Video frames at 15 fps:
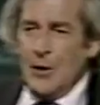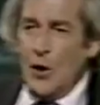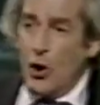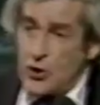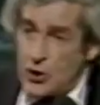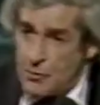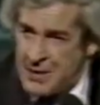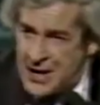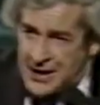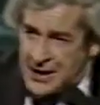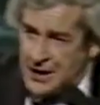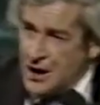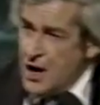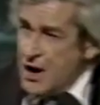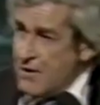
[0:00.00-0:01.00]
or you're
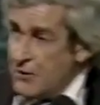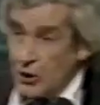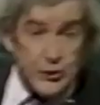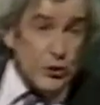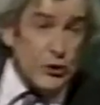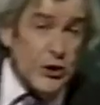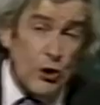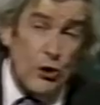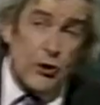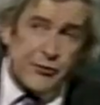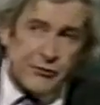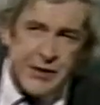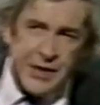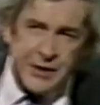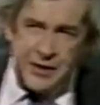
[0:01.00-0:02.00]
making love, or doing all
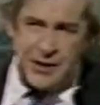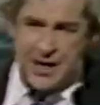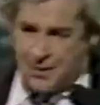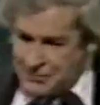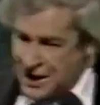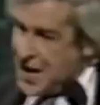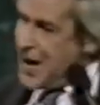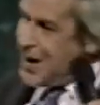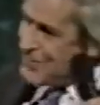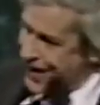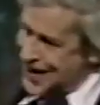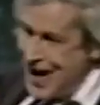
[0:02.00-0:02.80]
three at the same time.